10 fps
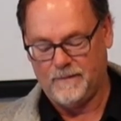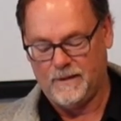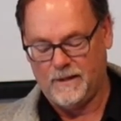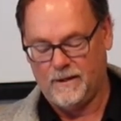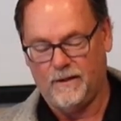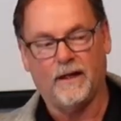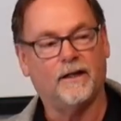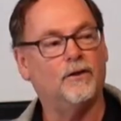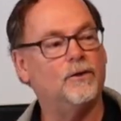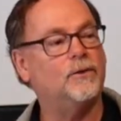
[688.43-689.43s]
Then
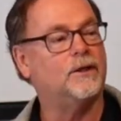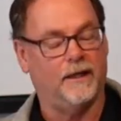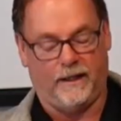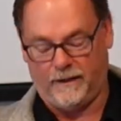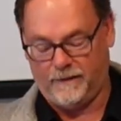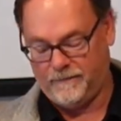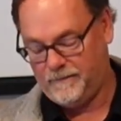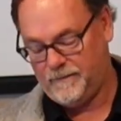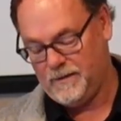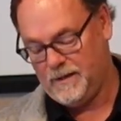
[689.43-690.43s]
a new king,
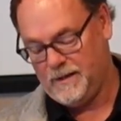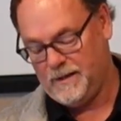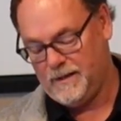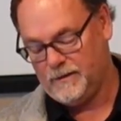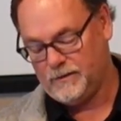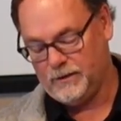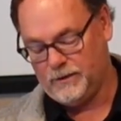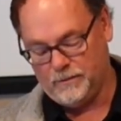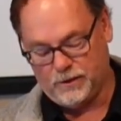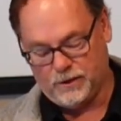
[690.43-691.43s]
to
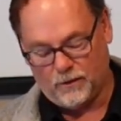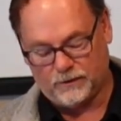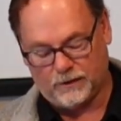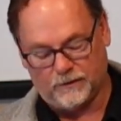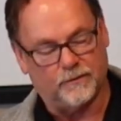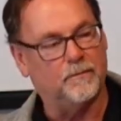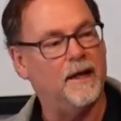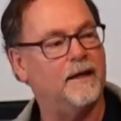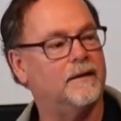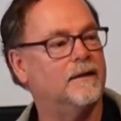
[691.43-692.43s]
whom Joseph
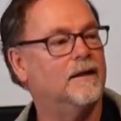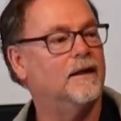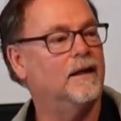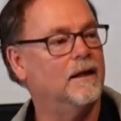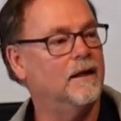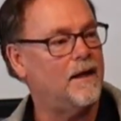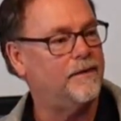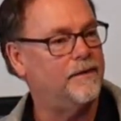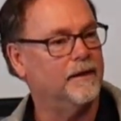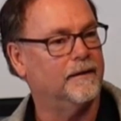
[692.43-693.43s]
meant
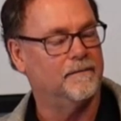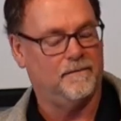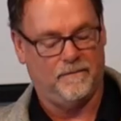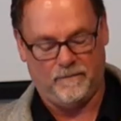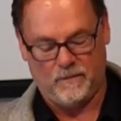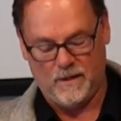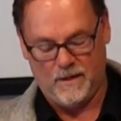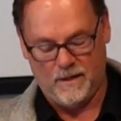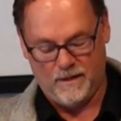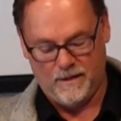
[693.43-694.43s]
nothing,
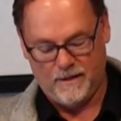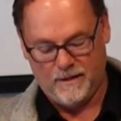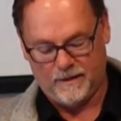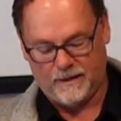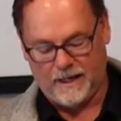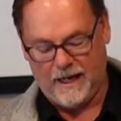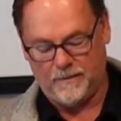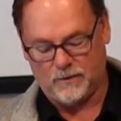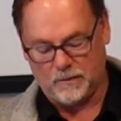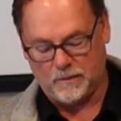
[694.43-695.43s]

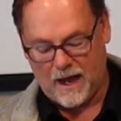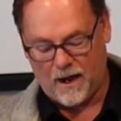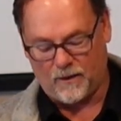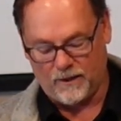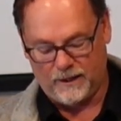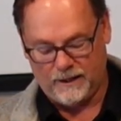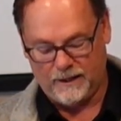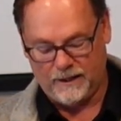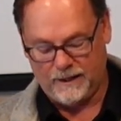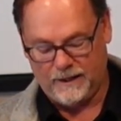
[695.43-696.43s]
came to power
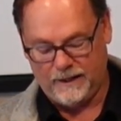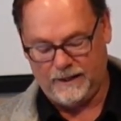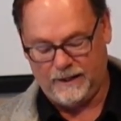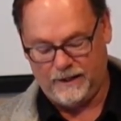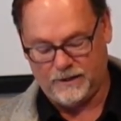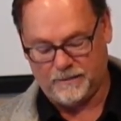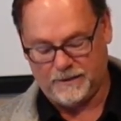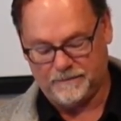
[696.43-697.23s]
in Egypt.